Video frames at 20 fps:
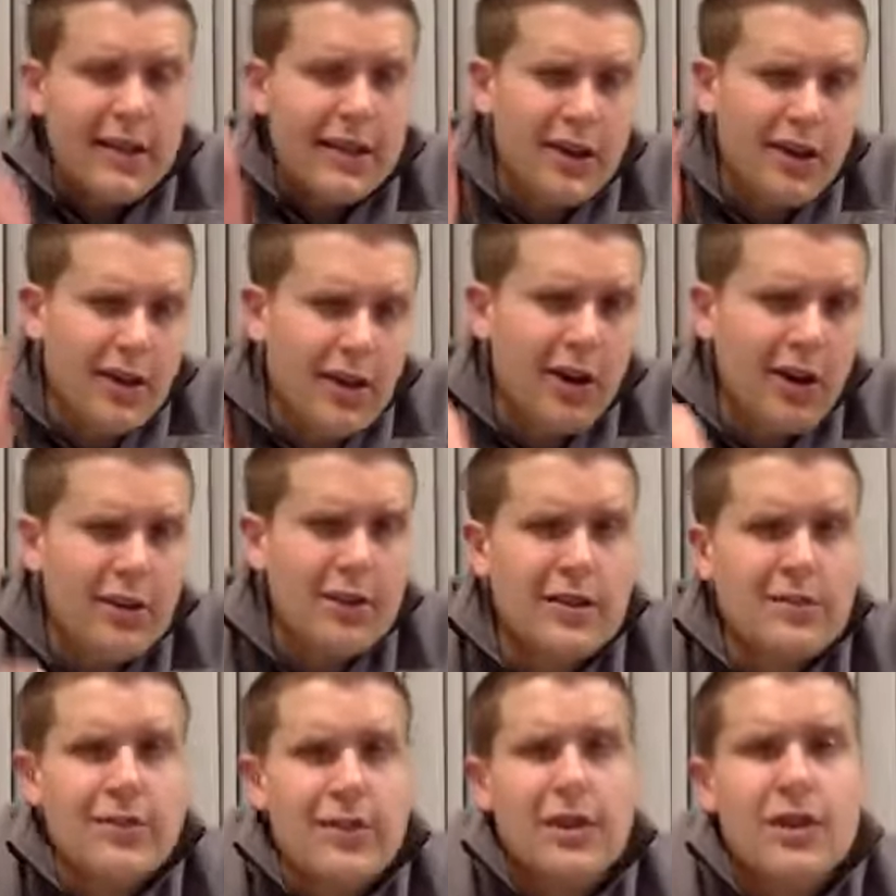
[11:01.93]
on
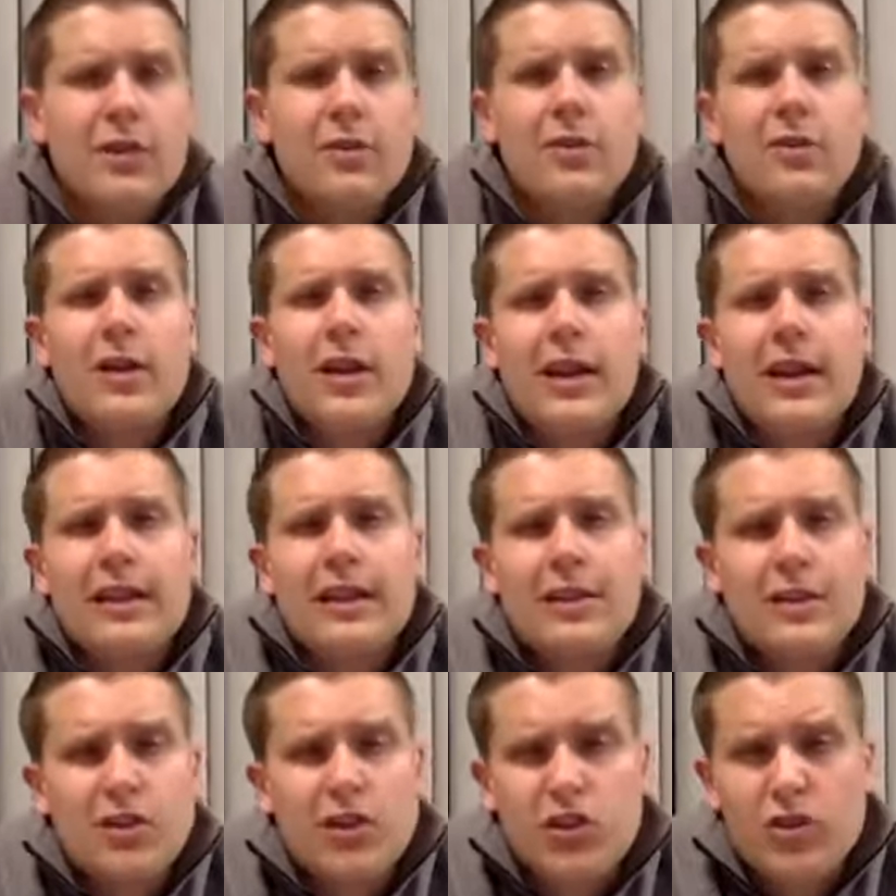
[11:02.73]
this video in
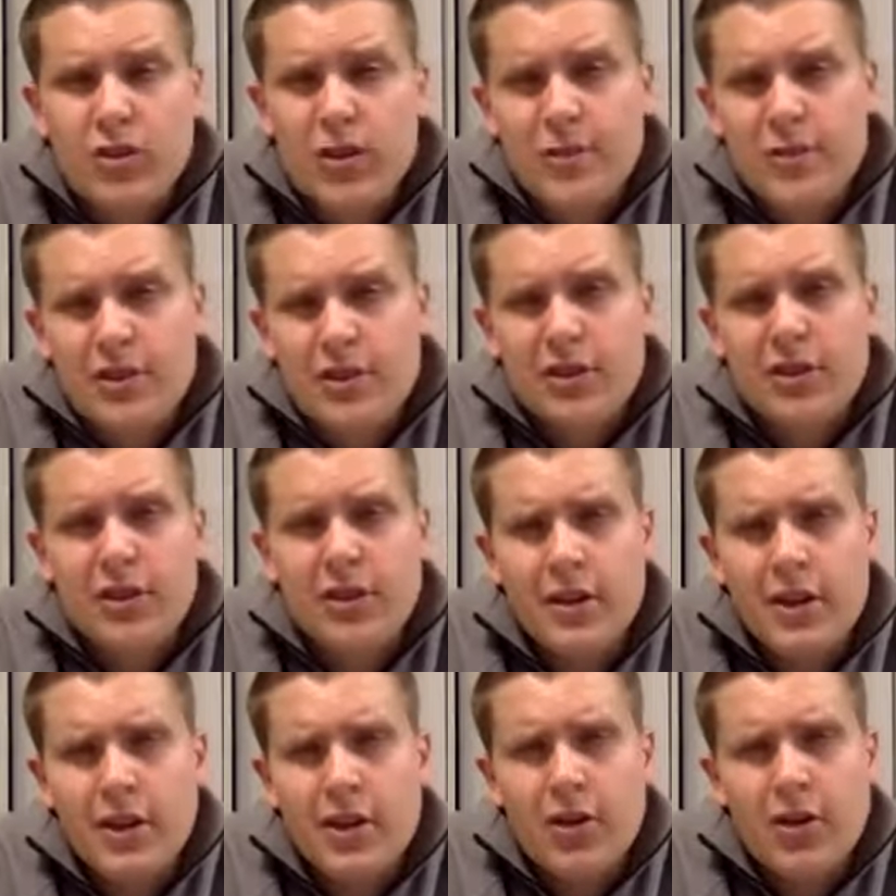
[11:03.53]
the description,
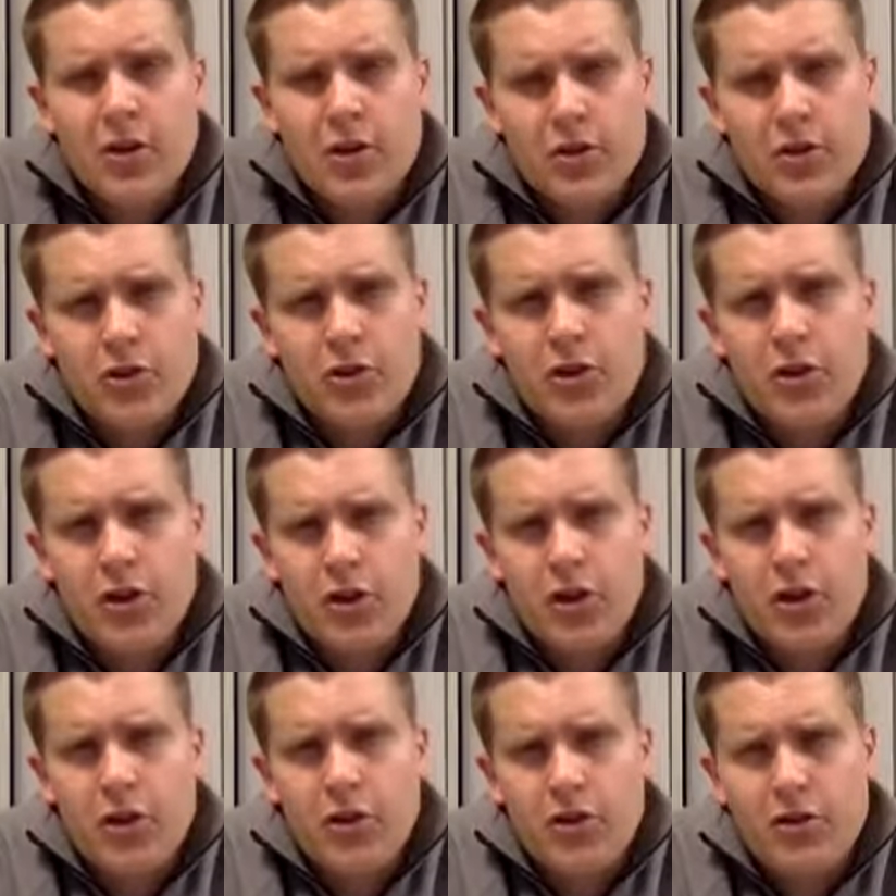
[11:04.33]
so you all can
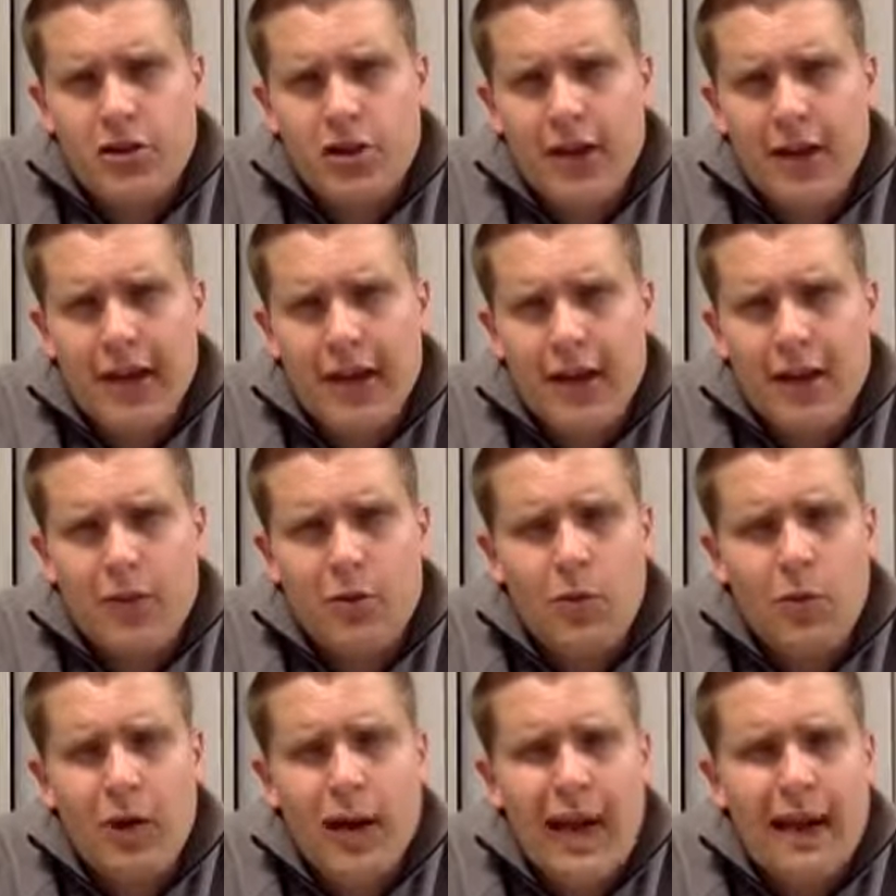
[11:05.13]
go and check out
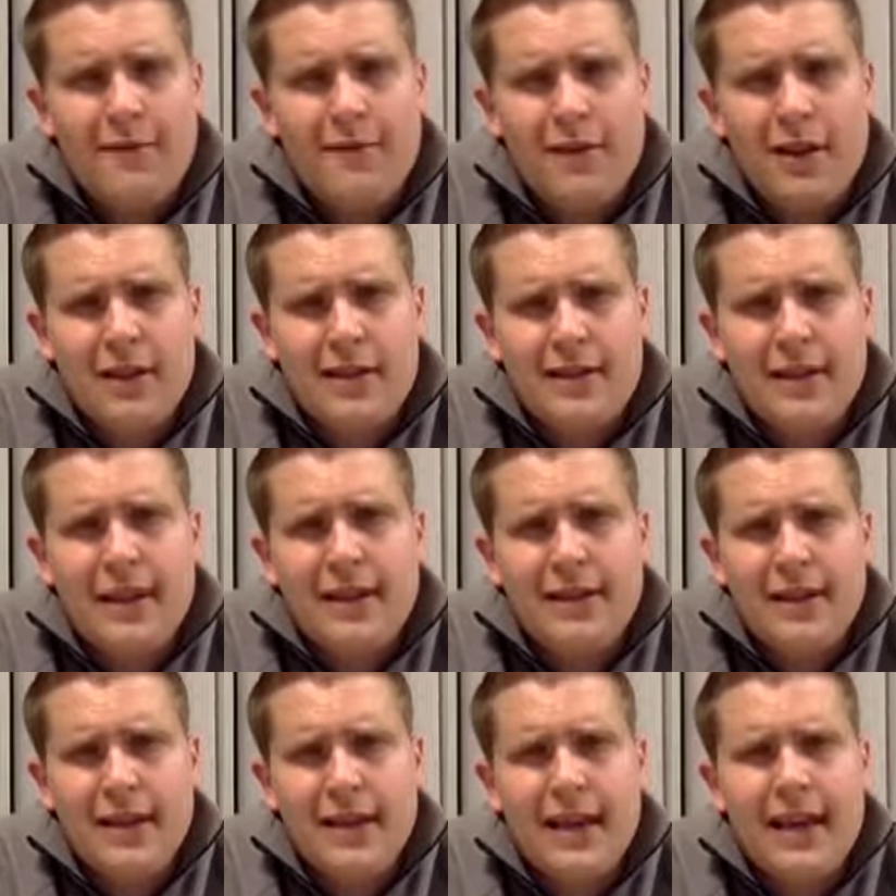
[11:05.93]
what I
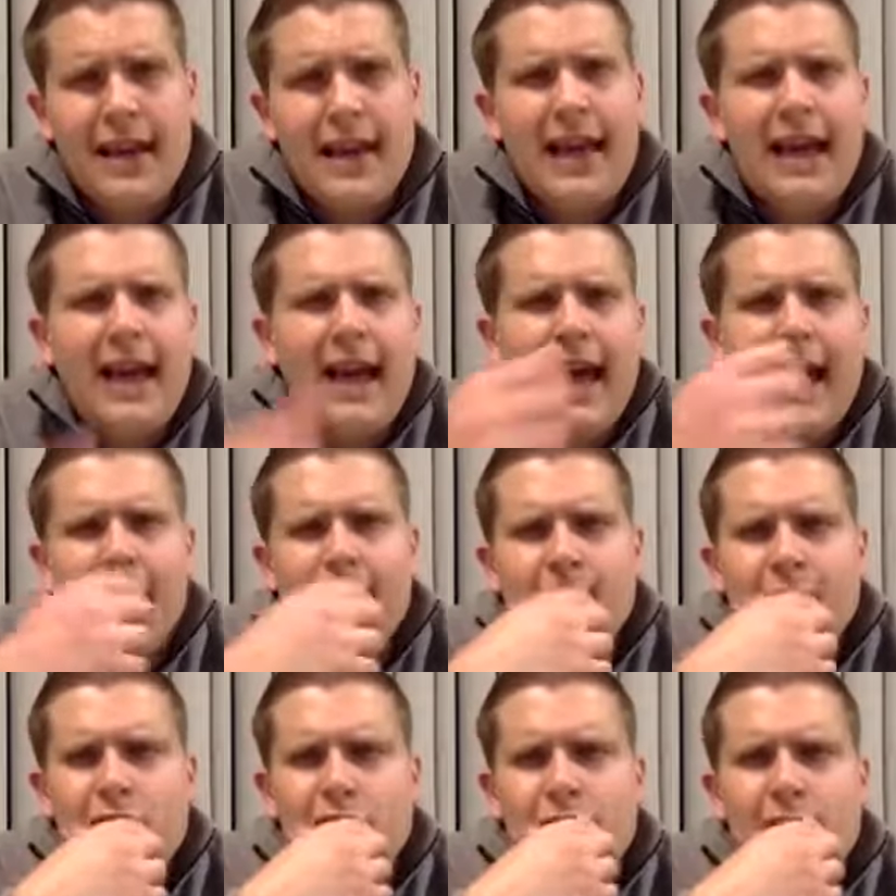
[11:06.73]
lately have
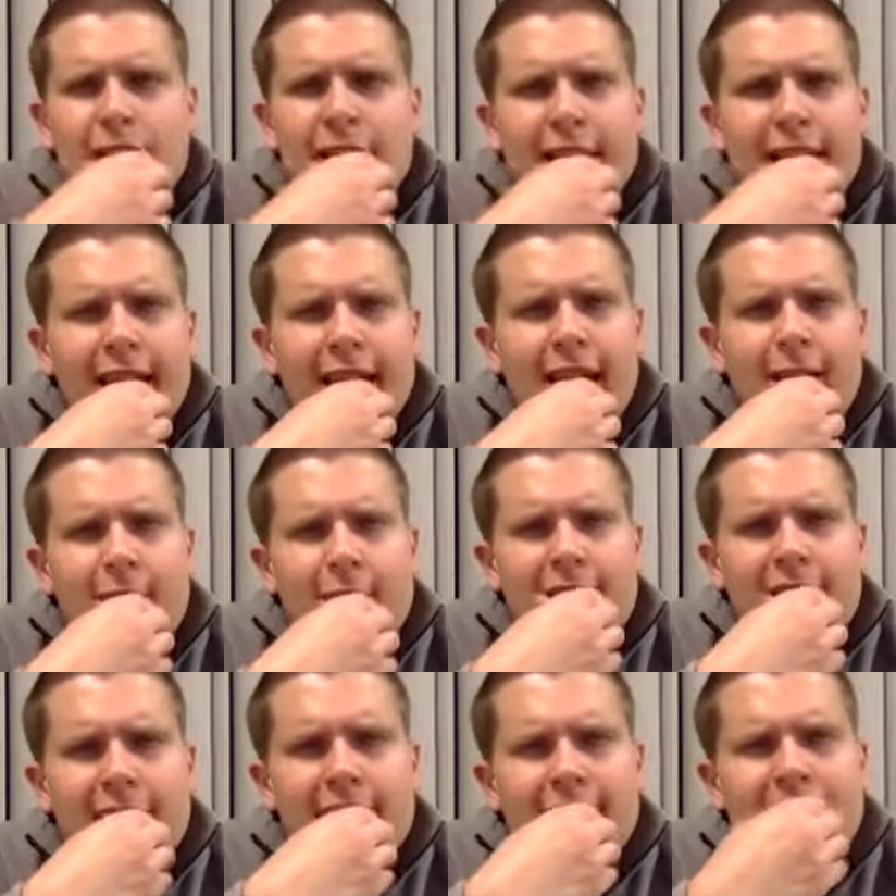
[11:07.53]
been drinking. I
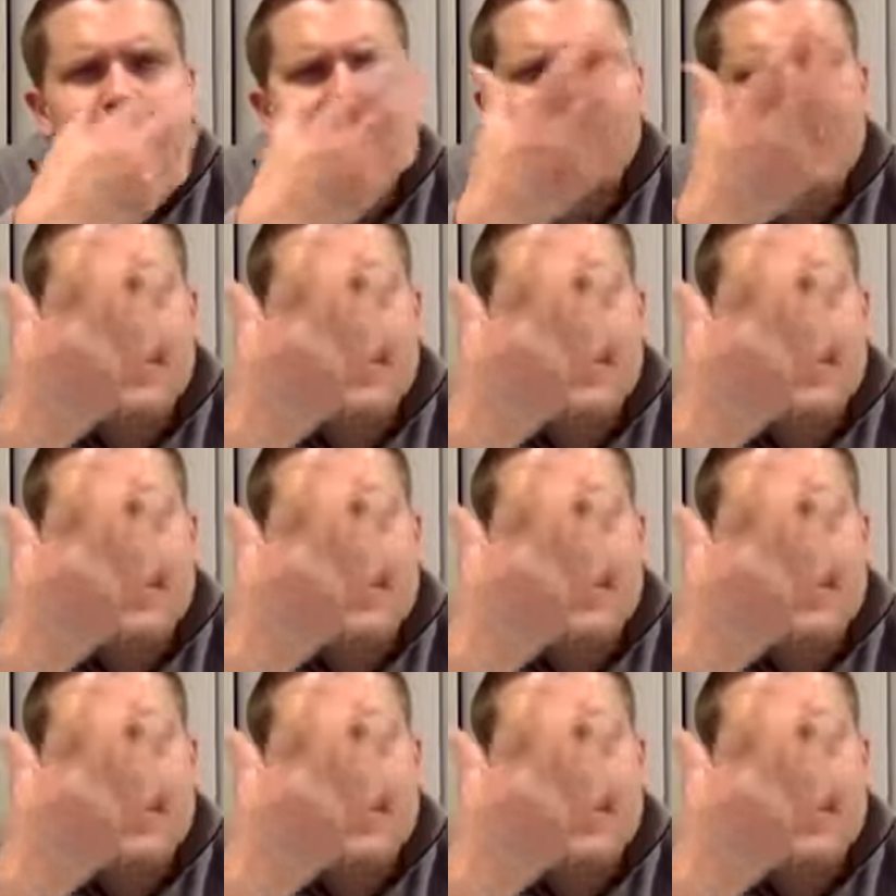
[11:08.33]
mean,